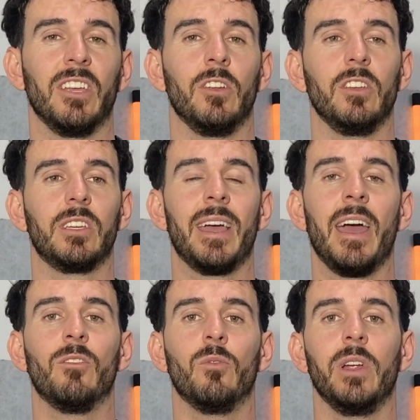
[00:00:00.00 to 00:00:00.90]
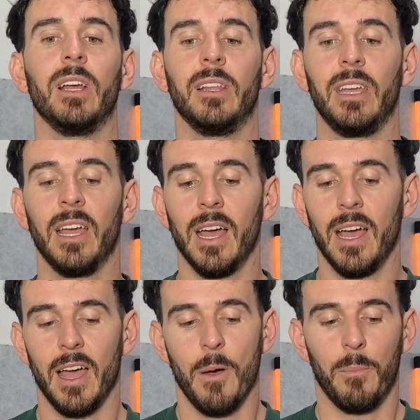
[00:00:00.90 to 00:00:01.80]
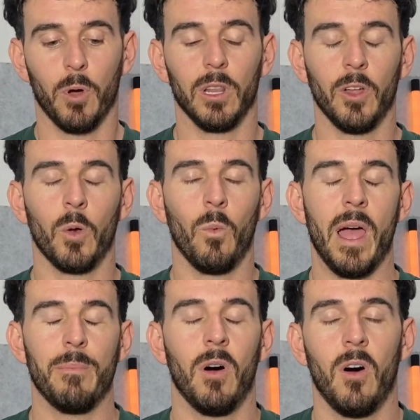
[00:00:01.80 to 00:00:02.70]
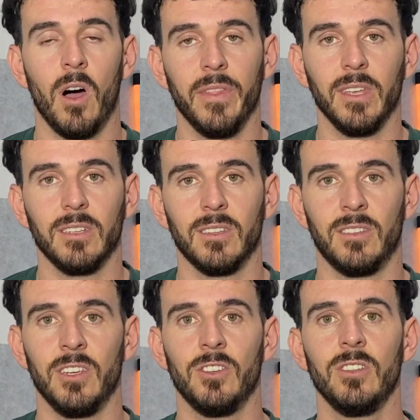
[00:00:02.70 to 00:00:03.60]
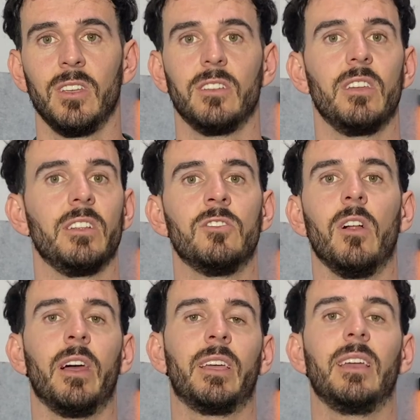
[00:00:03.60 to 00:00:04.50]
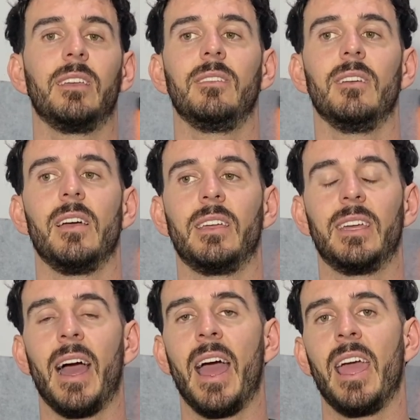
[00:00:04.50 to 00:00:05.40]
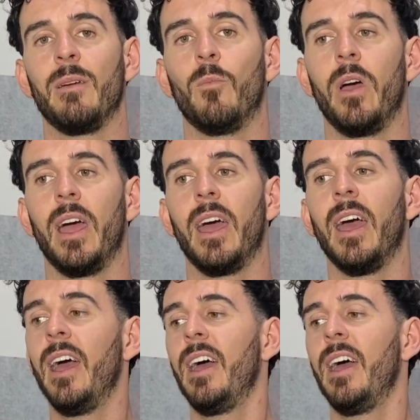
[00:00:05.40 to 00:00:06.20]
You can really put a lot of weight behind these decisions. It's not like a game where,